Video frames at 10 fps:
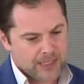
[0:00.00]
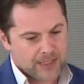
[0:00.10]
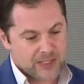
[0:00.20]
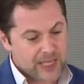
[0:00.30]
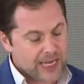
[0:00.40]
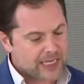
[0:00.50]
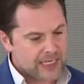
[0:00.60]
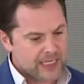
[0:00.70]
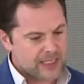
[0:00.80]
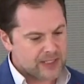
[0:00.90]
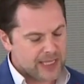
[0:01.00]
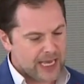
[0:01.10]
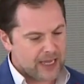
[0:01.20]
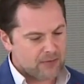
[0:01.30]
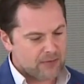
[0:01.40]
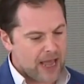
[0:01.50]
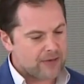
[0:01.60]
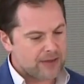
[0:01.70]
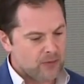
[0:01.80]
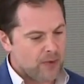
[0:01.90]
The second is that
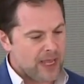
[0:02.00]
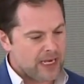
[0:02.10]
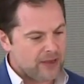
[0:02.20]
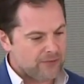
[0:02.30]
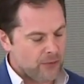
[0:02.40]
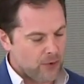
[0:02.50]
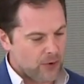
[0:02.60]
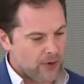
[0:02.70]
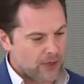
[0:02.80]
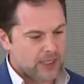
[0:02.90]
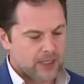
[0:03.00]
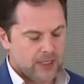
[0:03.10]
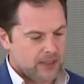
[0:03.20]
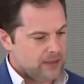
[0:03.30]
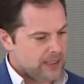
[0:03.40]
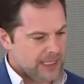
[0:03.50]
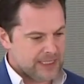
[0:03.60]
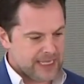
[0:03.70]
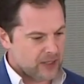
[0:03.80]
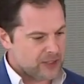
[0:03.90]
rather than waiting for
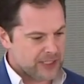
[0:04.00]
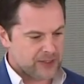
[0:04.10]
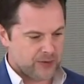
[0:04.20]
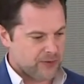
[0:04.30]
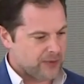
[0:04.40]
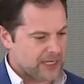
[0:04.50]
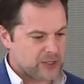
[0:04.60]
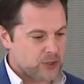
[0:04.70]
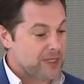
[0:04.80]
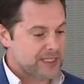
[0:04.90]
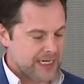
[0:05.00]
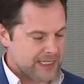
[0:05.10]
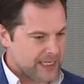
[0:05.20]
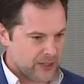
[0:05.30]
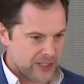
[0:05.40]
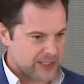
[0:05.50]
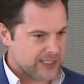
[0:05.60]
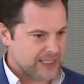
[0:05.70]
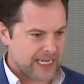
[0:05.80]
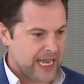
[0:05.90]
intelligence or exquisite intelligence
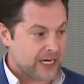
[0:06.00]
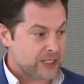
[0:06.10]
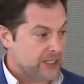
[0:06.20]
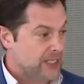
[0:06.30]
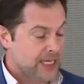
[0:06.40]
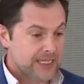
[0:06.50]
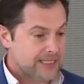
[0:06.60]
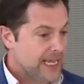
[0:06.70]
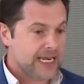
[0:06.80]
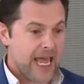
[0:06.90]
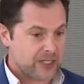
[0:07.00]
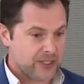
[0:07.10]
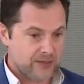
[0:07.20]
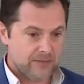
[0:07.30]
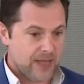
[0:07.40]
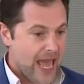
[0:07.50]
to take an action, take an action.